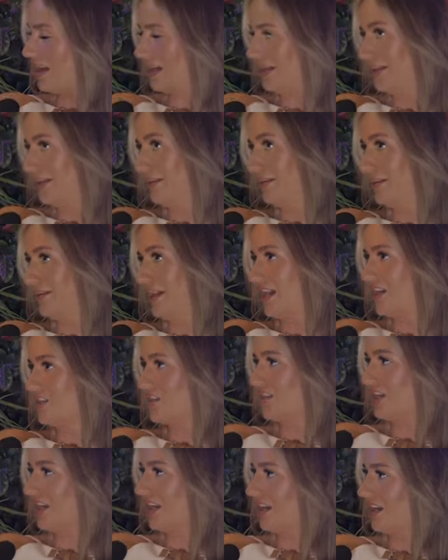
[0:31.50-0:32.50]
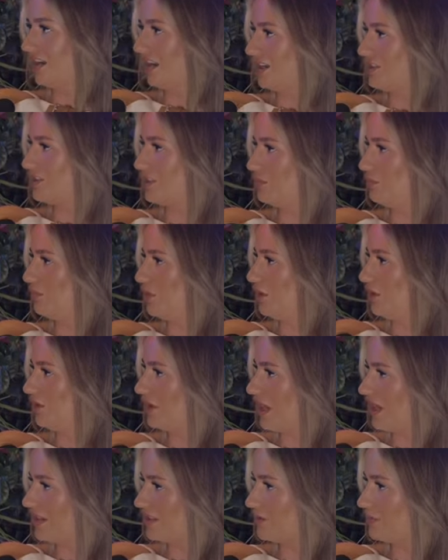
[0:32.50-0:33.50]
oh, actually, like
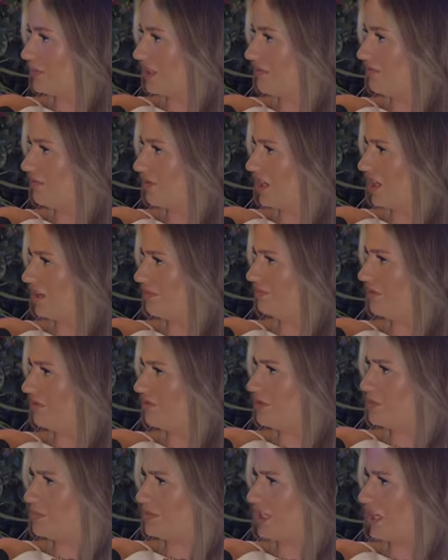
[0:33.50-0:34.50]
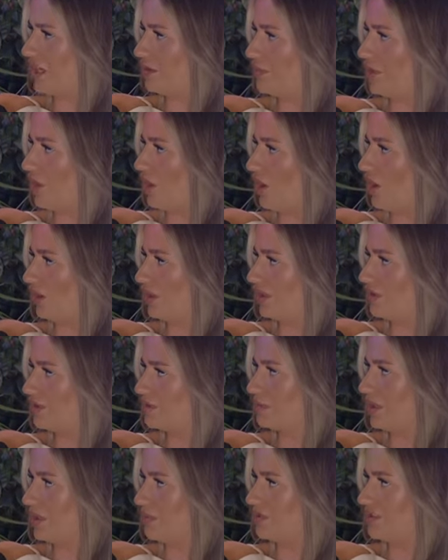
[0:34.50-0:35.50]
someone asked me if they could have 50% of my
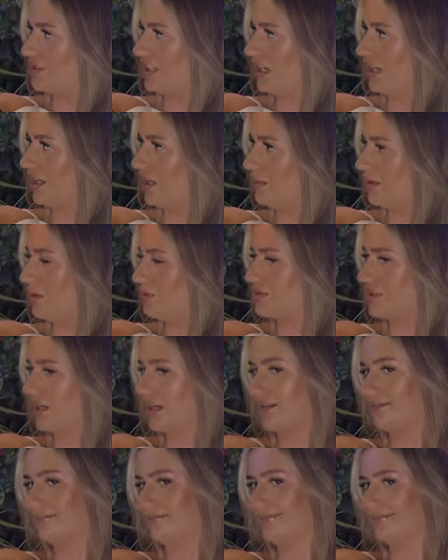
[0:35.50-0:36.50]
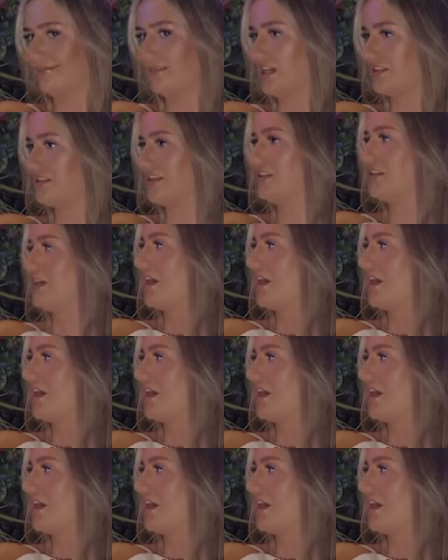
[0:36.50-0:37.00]
earnings when I was seeing them. I was like, I said,